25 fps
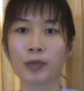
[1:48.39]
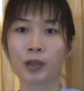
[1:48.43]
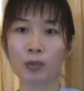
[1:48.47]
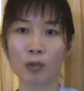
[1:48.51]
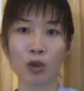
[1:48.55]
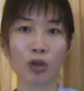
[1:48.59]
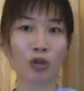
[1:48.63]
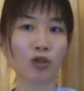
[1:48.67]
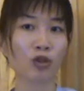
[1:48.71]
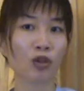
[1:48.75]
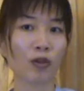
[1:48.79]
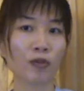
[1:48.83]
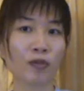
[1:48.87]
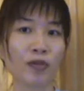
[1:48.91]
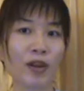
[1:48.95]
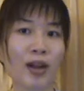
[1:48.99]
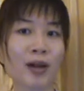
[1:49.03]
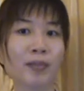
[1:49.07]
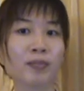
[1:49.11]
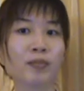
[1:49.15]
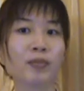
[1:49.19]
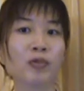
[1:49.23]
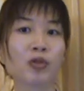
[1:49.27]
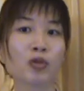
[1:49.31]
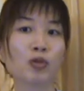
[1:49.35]
most of
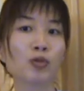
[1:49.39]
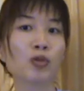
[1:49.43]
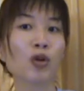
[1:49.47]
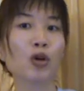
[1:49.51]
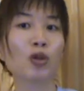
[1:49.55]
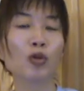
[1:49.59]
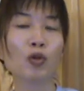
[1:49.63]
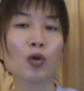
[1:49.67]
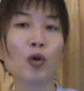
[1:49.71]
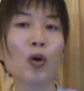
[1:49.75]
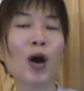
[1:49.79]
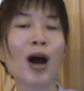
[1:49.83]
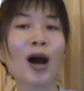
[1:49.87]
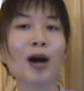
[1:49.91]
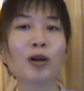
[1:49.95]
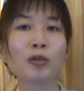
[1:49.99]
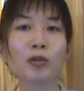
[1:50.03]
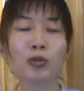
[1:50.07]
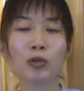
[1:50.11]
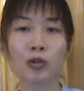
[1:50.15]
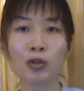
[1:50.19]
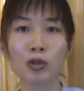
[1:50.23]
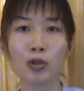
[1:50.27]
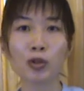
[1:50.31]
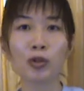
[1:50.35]
them do not know how
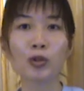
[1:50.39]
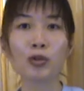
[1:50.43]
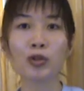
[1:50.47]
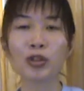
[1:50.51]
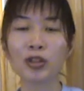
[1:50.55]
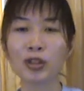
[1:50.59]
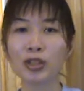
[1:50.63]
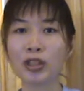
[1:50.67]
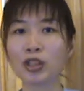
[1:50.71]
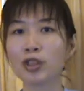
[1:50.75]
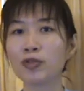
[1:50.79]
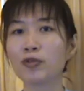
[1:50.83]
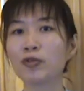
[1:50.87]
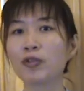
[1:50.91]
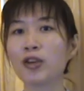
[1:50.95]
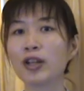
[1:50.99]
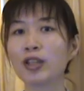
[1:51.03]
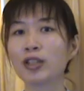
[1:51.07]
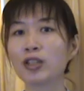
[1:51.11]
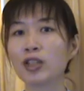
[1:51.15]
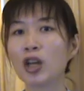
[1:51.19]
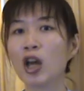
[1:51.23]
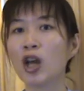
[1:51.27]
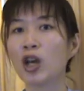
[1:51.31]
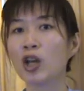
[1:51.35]
to use this
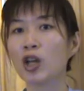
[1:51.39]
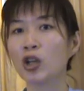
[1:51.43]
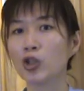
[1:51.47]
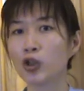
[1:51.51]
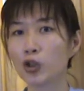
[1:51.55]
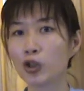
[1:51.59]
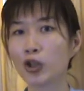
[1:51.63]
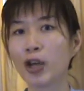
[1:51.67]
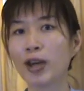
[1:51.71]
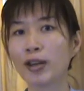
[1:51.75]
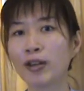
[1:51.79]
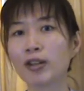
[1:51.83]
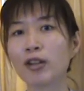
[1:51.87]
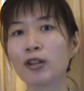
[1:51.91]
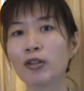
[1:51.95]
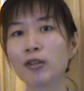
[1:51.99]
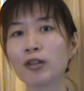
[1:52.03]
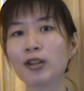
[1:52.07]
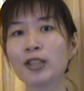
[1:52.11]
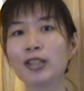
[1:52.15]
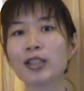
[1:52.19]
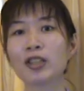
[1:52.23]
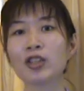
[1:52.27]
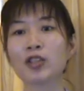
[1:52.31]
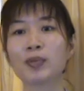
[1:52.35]
phrase,
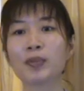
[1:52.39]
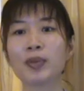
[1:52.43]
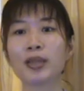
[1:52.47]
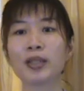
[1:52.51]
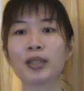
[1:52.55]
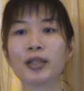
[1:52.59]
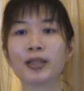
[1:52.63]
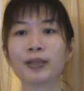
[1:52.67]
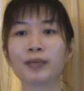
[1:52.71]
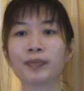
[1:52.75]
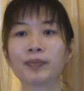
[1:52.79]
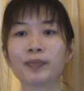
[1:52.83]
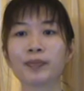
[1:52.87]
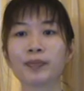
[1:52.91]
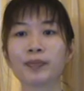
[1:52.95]
generally speaking.